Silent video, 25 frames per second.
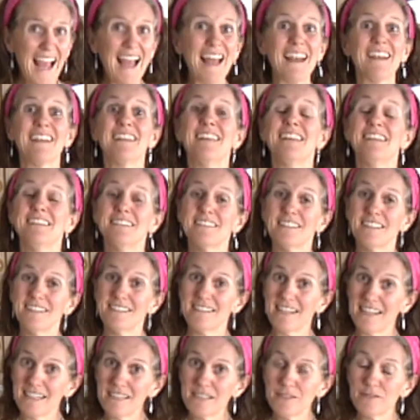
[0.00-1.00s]
And in
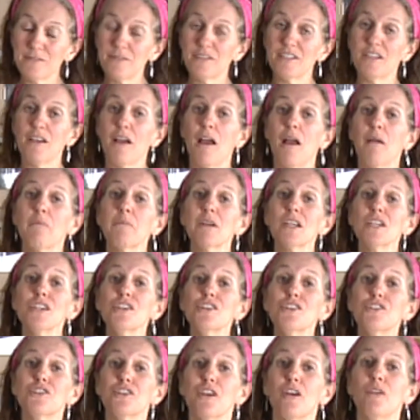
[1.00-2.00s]
today's video, I'm going
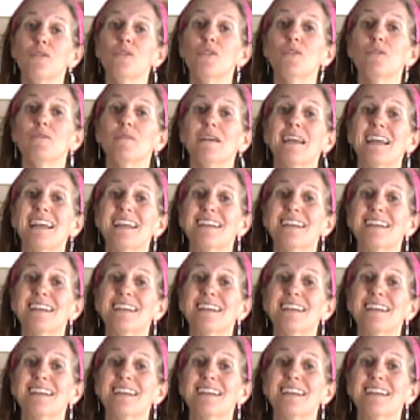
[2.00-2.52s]
to show you